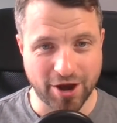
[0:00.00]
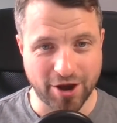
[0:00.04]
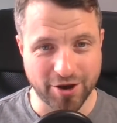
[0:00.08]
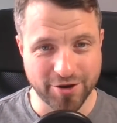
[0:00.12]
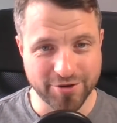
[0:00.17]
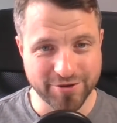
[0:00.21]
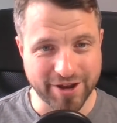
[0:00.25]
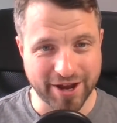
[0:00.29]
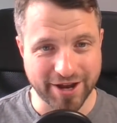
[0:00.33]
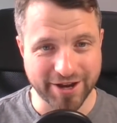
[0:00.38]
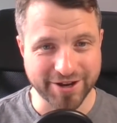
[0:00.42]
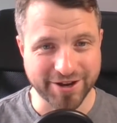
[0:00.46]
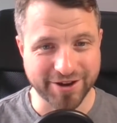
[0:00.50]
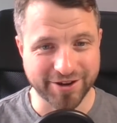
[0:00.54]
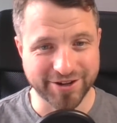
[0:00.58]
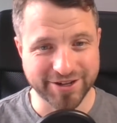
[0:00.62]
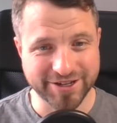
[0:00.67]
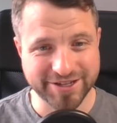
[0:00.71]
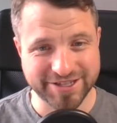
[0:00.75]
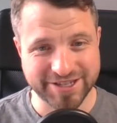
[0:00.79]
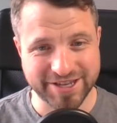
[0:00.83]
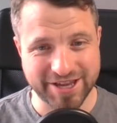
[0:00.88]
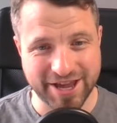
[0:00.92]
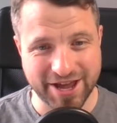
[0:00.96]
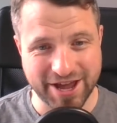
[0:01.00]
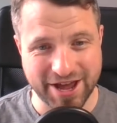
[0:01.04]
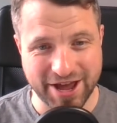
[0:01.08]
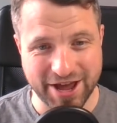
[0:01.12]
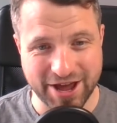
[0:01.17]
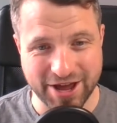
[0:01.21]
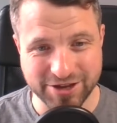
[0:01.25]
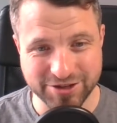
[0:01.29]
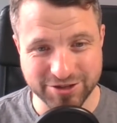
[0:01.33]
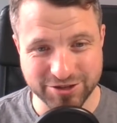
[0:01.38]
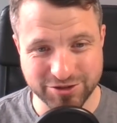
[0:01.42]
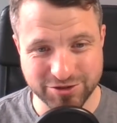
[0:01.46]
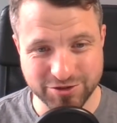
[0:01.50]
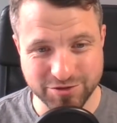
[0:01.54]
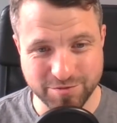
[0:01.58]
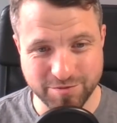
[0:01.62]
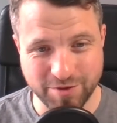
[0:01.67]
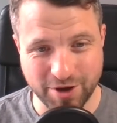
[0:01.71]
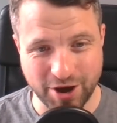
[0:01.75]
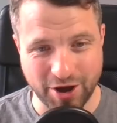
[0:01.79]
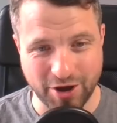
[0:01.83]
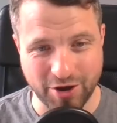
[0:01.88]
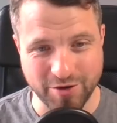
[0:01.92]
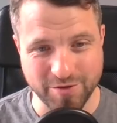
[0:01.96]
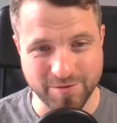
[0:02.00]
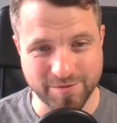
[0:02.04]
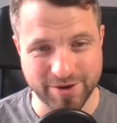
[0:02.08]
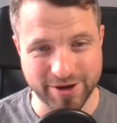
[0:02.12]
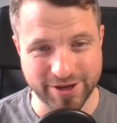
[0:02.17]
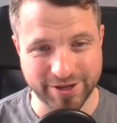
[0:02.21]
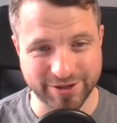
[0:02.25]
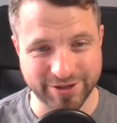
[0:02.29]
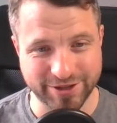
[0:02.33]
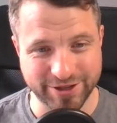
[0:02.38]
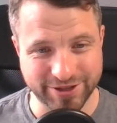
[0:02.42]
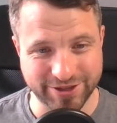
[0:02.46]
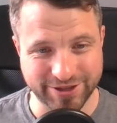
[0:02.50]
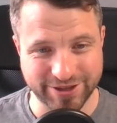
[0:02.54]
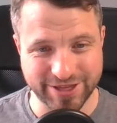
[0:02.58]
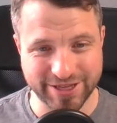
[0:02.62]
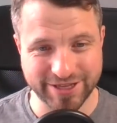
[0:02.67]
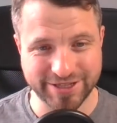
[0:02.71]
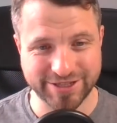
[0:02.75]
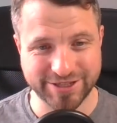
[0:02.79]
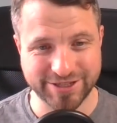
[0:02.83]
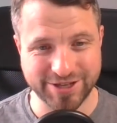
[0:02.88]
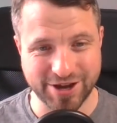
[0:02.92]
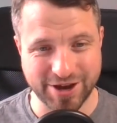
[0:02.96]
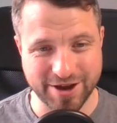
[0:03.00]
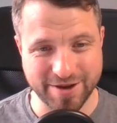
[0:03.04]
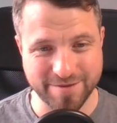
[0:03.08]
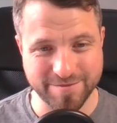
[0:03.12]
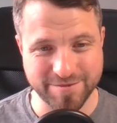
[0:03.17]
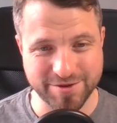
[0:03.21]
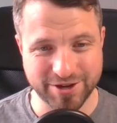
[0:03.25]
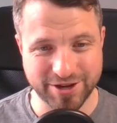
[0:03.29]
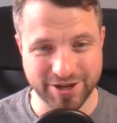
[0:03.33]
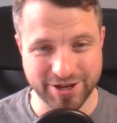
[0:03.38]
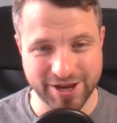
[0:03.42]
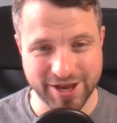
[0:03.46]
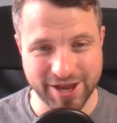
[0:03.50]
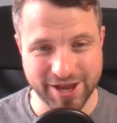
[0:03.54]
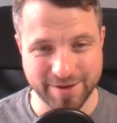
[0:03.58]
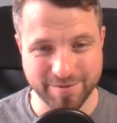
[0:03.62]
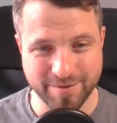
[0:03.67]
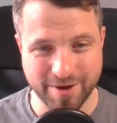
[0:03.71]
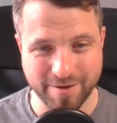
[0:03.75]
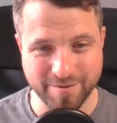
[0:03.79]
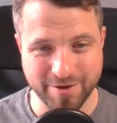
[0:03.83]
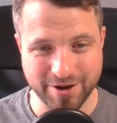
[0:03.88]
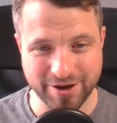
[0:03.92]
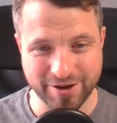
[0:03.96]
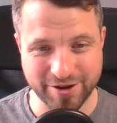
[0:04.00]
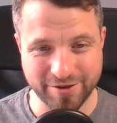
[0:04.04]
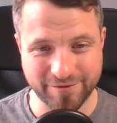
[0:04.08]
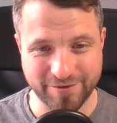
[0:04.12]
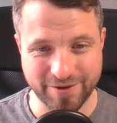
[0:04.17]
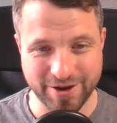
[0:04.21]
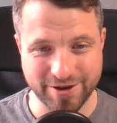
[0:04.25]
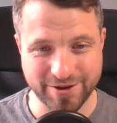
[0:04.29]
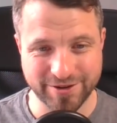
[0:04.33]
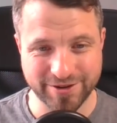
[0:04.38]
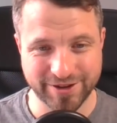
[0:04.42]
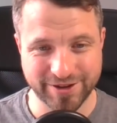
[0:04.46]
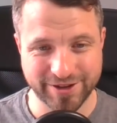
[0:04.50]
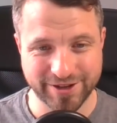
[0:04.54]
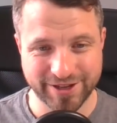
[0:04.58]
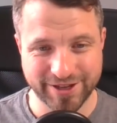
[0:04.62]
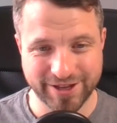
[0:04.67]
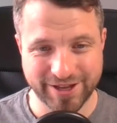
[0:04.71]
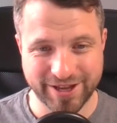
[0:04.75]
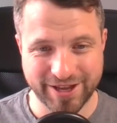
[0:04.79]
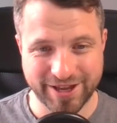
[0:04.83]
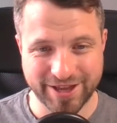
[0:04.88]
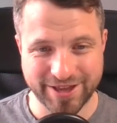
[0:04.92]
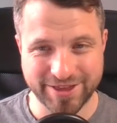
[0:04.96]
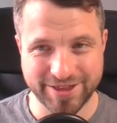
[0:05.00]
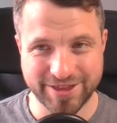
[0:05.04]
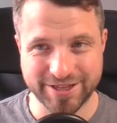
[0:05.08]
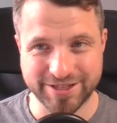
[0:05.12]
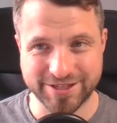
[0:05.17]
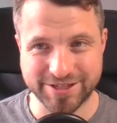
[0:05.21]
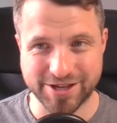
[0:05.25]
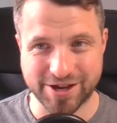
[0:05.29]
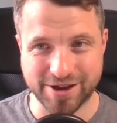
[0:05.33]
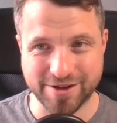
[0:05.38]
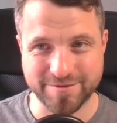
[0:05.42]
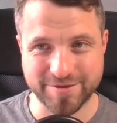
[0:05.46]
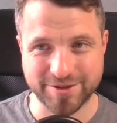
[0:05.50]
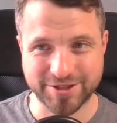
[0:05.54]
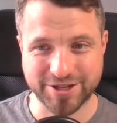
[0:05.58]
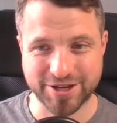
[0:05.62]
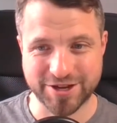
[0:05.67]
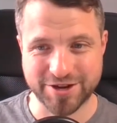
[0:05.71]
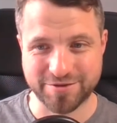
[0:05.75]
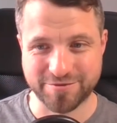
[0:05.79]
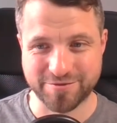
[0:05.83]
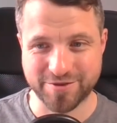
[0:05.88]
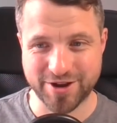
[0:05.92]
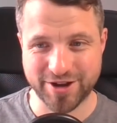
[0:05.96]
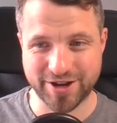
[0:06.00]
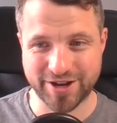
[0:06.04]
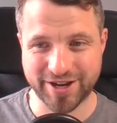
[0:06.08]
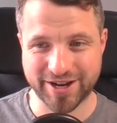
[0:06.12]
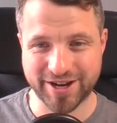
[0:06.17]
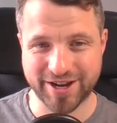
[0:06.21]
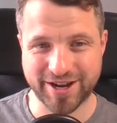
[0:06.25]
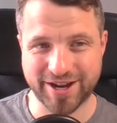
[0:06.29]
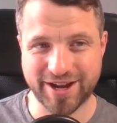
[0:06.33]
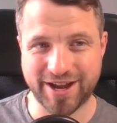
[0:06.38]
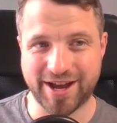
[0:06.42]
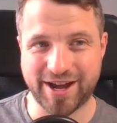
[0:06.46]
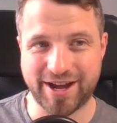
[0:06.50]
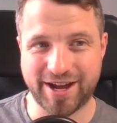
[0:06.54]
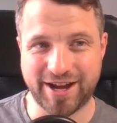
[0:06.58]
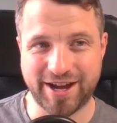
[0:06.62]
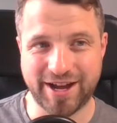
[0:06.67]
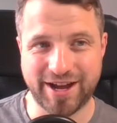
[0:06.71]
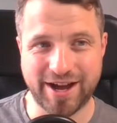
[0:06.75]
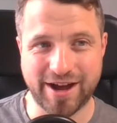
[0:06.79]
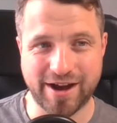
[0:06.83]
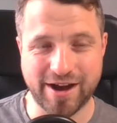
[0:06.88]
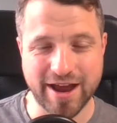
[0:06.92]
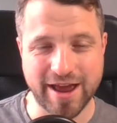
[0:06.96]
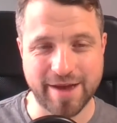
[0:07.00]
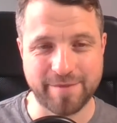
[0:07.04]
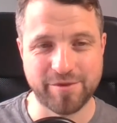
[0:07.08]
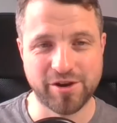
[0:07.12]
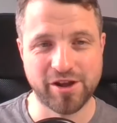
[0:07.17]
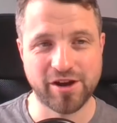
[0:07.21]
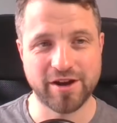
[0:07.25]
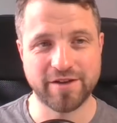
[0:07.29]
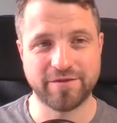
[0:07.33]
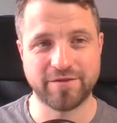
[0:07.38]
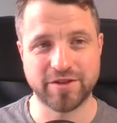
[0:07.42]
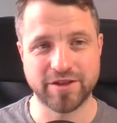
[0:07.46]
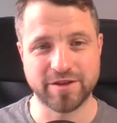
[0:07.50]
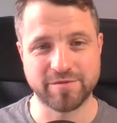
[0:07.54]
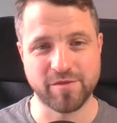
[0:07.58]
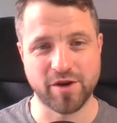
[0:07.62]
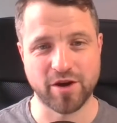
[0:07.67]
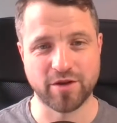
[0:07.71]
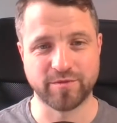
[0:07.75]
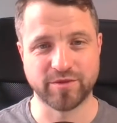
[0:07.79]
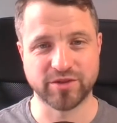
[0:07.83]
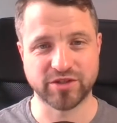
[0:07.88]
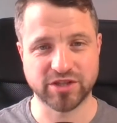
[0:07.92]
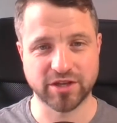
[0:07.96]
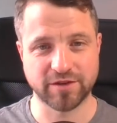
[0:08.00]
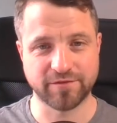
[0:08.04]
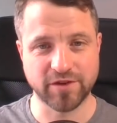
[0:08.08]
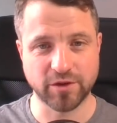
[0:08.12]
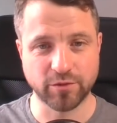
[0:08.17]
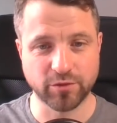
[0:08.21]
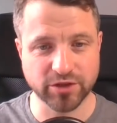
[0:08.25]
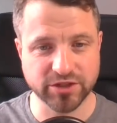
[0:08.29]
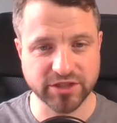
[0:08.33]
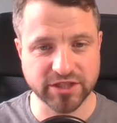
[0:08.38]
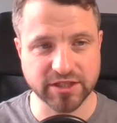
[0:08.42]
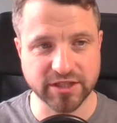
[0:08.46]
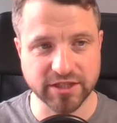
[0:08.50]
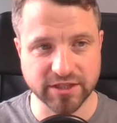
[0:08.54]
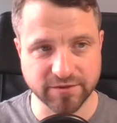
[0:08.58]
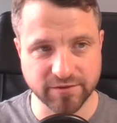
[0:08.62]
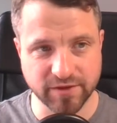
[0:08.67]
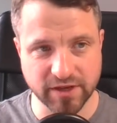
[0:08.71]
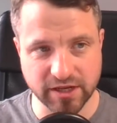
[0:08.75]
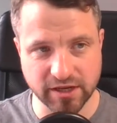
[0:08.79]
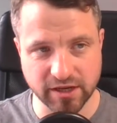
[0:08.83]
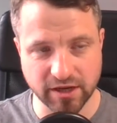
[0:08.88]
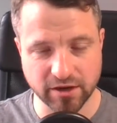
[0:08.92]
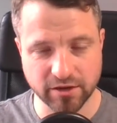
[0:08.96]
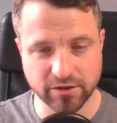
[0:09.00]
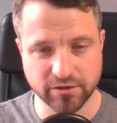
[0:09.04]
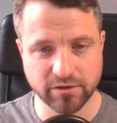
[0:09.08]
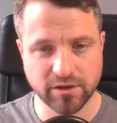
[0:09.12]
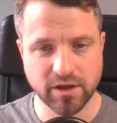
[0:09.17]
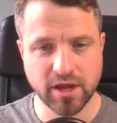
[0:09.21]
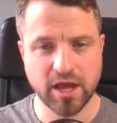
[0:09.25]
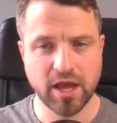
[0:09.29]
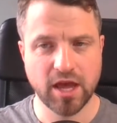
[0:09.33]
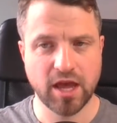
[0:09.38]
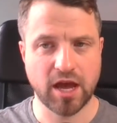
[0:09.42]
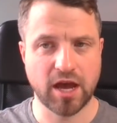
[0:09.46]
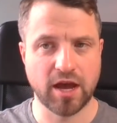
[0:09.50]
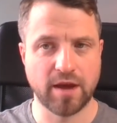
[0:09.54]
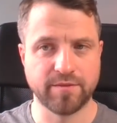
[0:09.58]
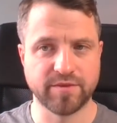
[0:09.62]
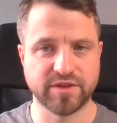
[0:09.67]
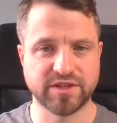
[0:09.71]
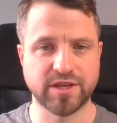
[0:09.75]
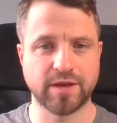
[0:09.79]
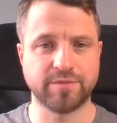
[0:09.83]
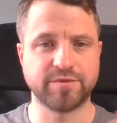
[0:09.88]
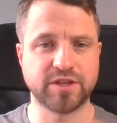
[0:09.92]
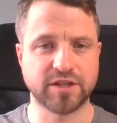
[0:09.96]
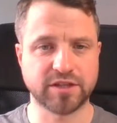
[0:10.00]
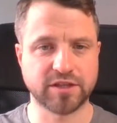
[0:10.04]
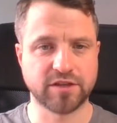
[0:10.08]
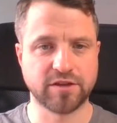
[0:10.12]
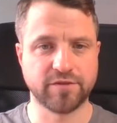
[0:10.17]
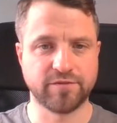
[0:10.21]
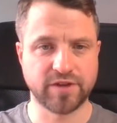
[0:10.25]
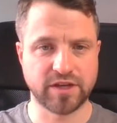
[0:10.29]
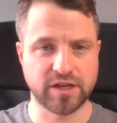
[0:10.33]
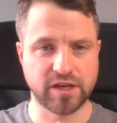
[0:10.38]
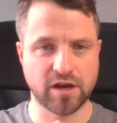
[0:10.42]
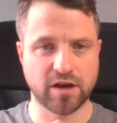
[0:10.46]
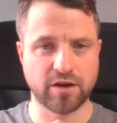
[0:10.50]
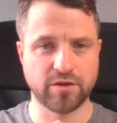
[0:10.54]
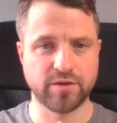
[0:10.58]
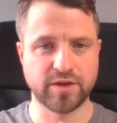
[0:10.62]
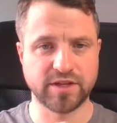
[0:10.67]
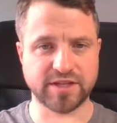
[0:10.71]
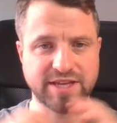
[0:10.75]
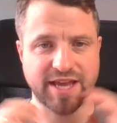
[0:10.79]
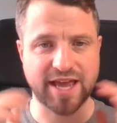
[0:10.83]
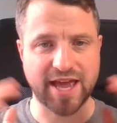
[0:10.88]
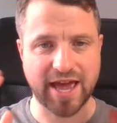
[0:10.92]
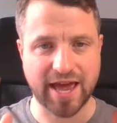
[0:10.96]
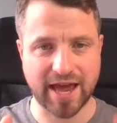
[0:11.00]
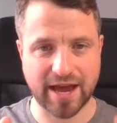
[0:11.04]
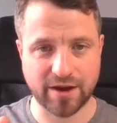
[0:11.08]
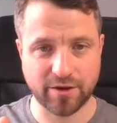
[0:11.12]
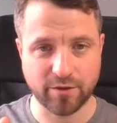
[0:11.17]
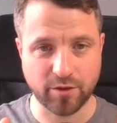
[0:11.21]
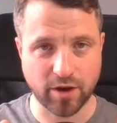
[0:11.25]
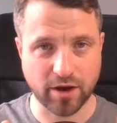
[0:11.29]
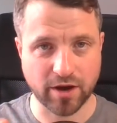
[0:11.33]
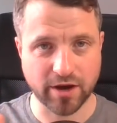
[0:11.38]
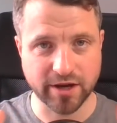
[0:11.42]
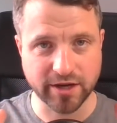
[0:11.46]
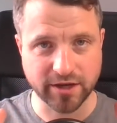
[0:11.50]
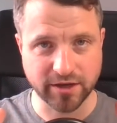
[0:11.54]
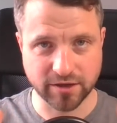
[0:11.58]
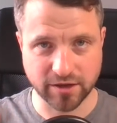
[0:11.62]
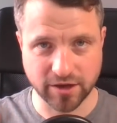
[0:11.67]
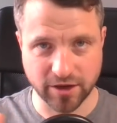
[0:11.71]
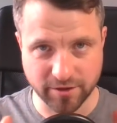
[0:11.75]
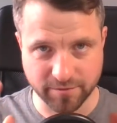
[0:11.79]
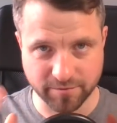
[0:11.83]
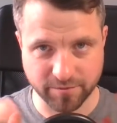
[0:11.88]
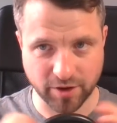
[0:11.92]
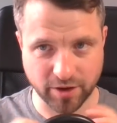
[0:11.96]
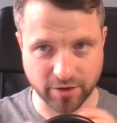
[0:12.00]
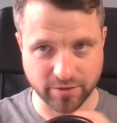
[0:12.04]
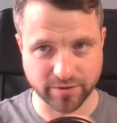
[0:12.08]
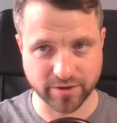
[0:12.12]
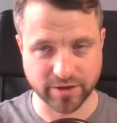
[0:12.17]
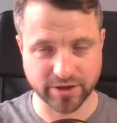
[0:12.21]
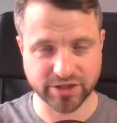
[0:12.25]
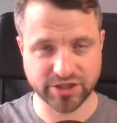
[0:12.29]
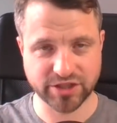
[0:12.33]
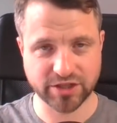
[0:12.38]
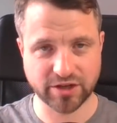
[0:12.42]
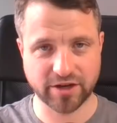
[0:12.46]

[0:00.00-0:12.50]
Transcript: Okay, guys. Uh, super hoping that this time you can hear my mic. This time it's going to work. Uh, I am live at the moment. So if you're watching this video, um, the subject of the video is how I learnt Polish.